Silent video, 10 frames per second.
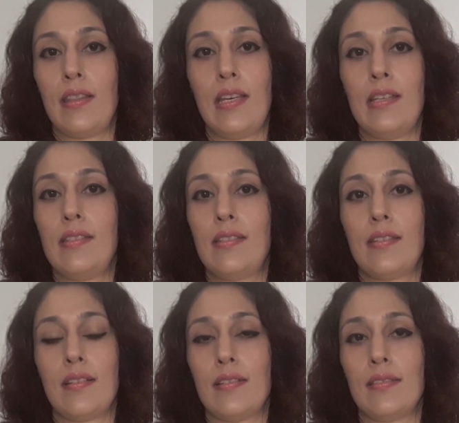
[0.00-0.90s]
these
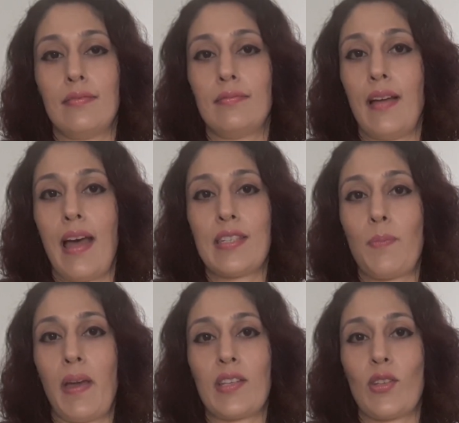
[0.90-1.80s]

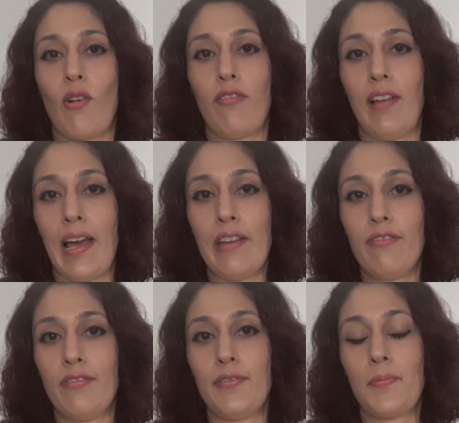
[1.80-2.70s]
aspects of
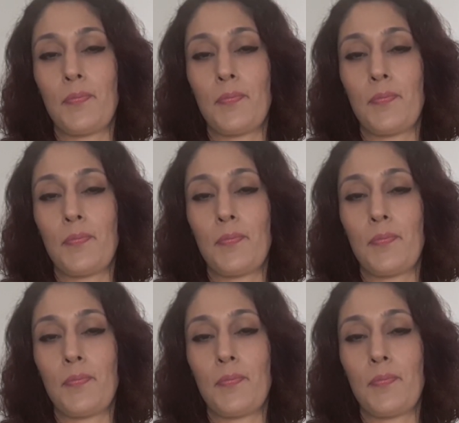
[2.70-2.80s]
life.